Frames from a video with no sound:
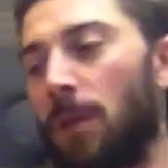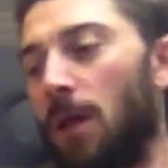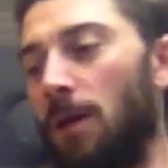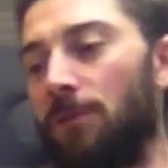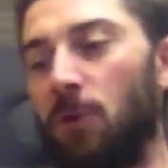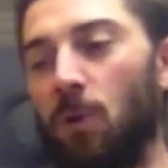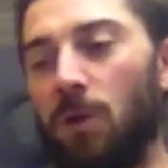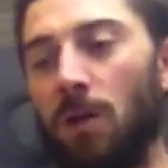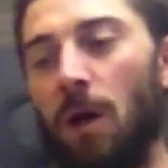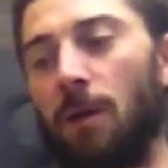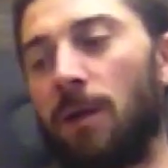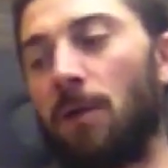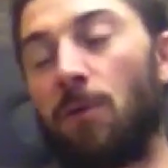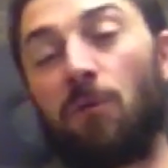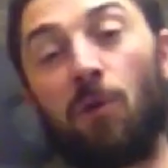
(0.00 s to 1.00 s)
If you're
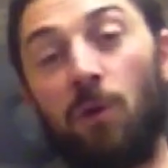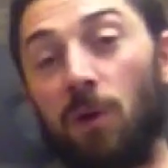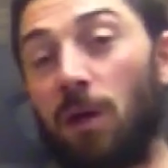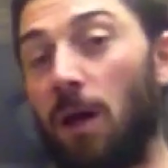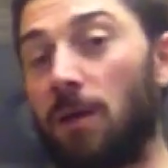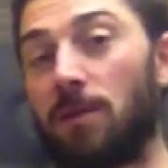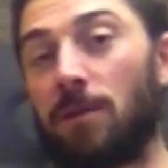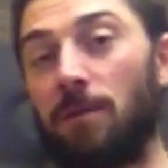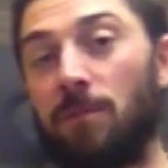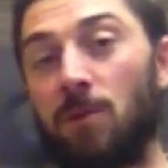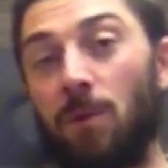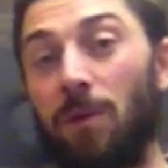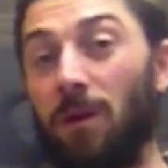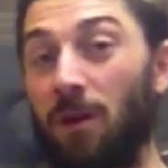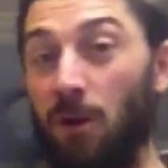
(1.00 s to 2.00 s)
going through customs
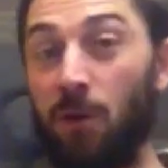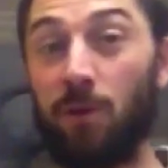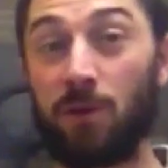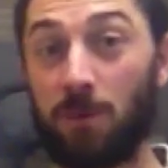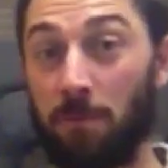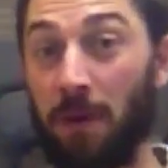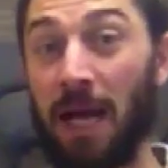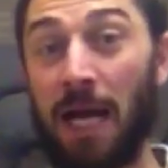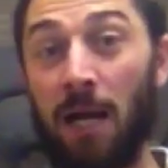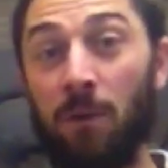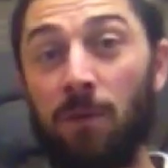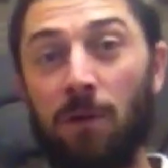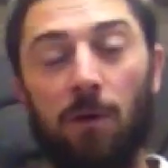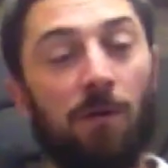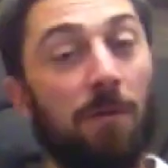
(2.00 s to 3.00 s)
with a loose
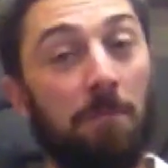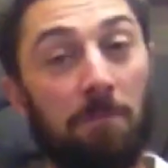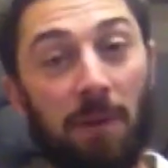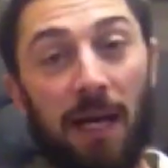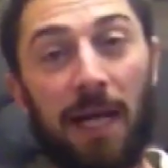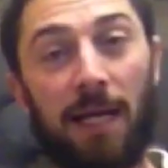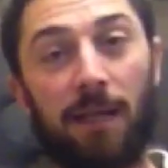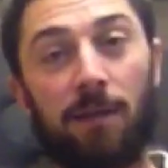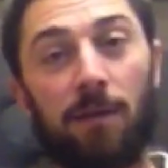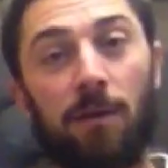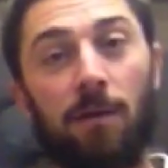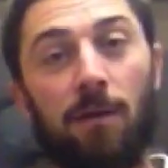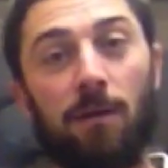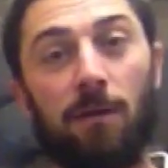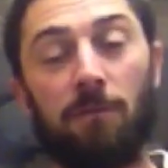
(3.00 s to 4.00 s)
powder or a bag
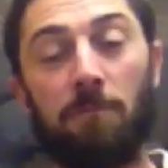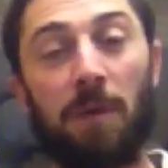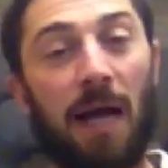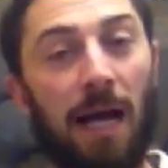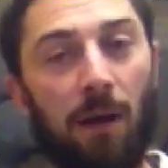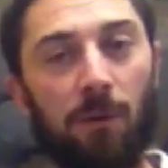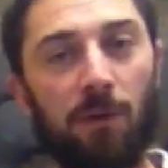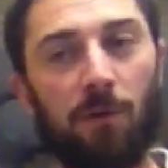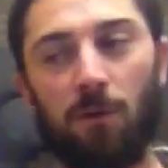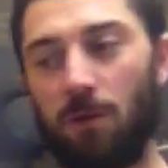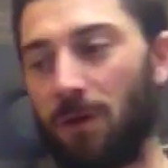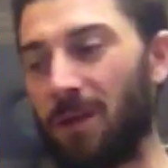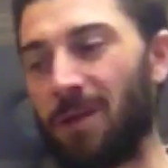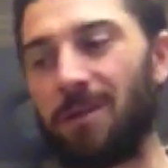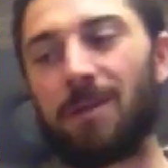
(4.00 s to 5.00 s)
of powder
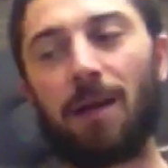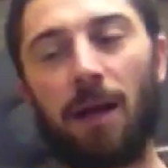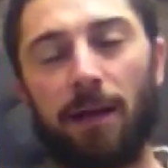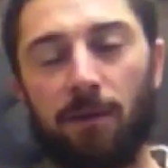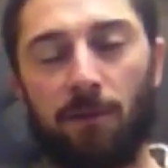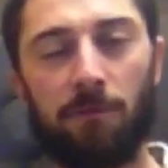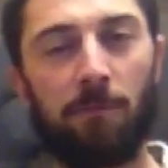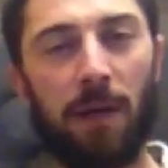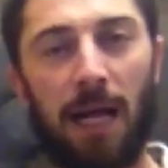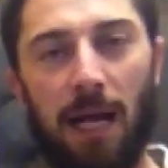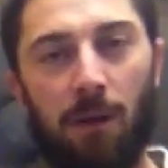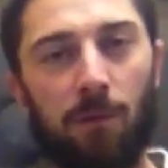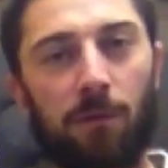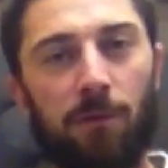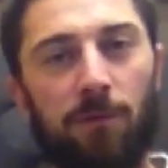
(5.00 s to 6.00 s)
or a container of
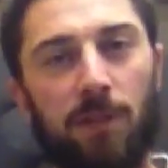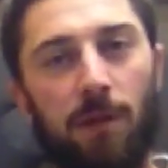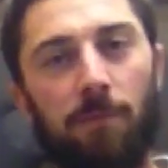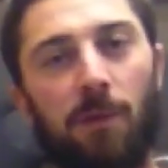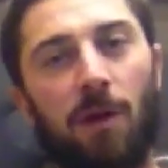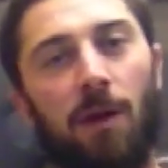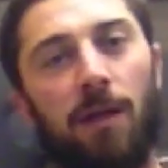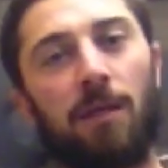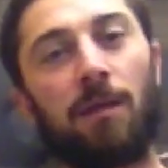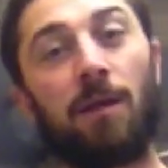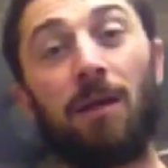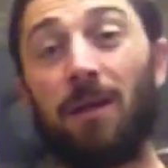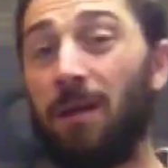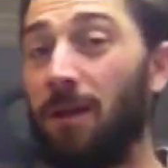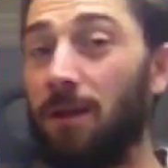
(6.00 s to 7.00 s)
powder of some kind.
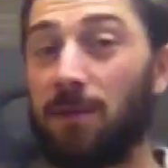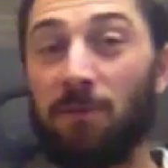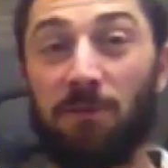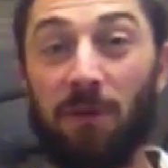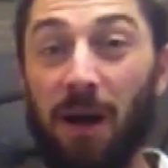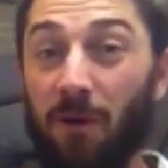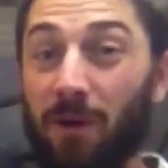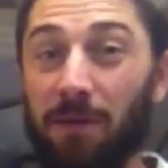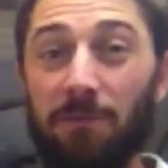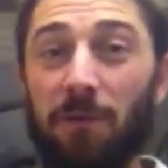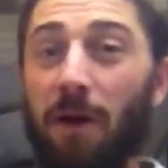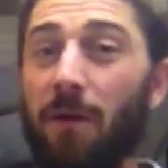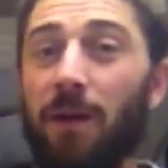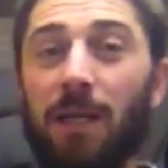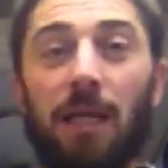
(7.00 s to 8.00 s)
It's very,
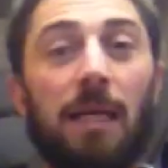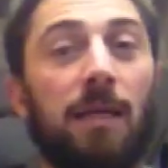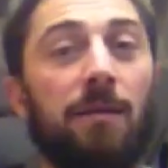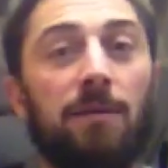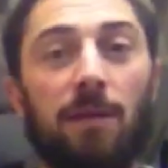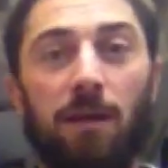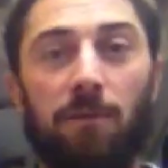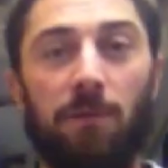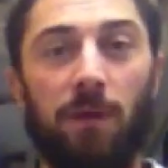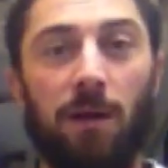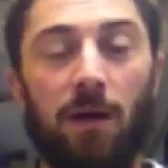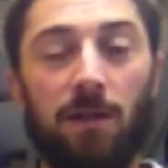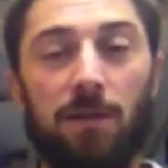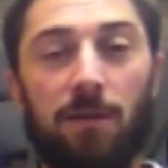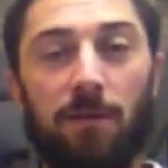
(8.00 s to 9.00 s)
very easy for
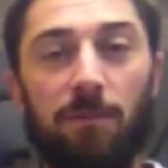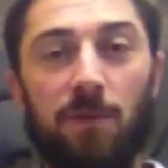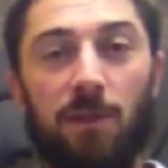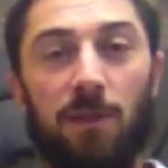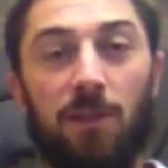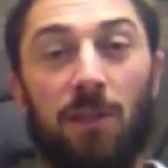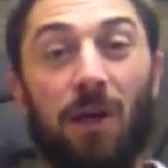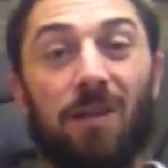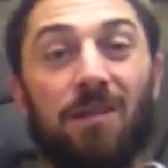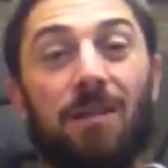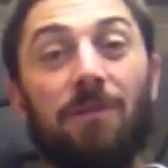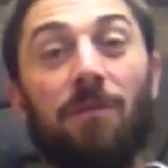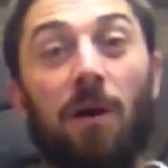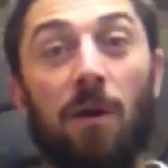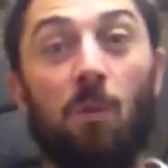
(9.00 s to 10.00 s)
customs to
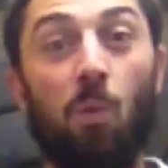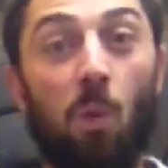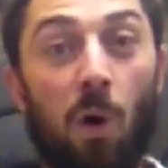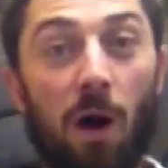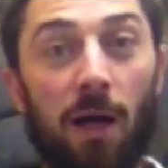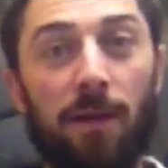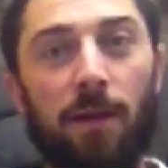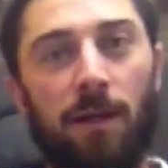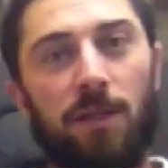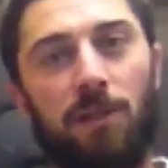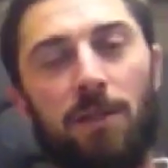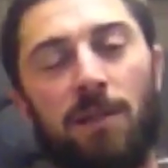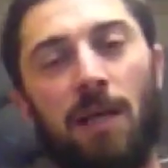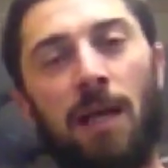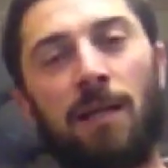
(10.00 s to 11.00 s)
justify why they
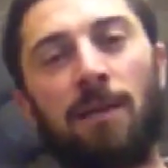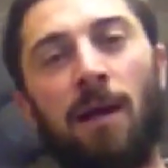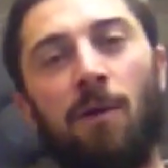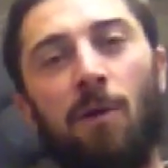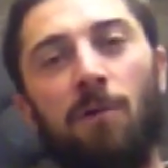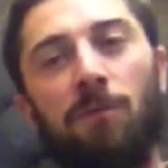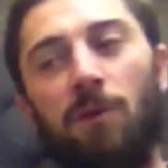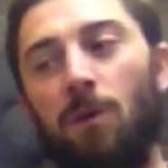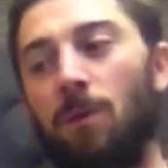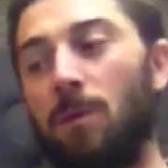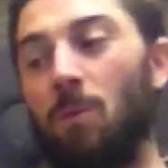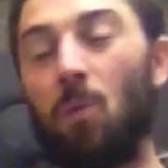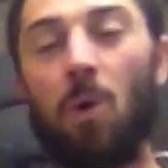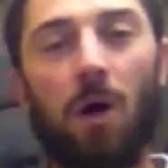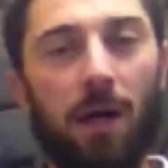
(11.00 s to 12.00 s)
should take that off you
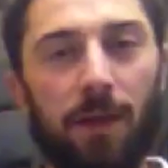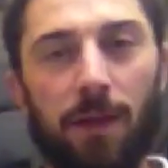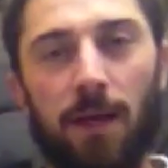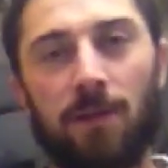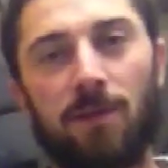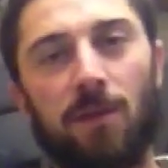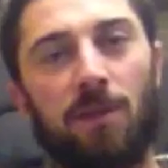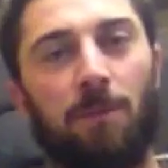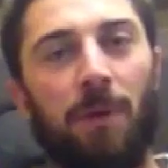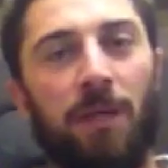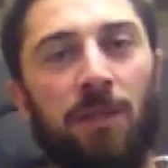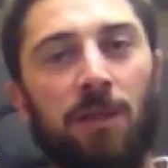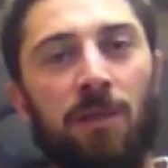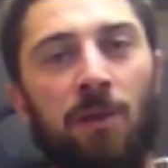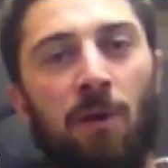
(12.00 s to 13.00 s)
and why they're
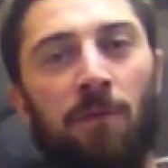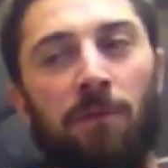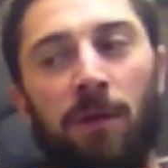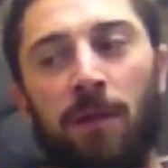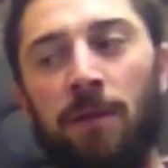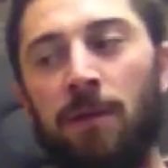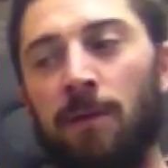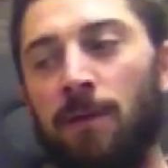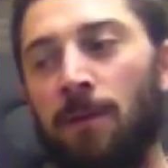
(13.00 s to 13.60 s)
suspicious of it.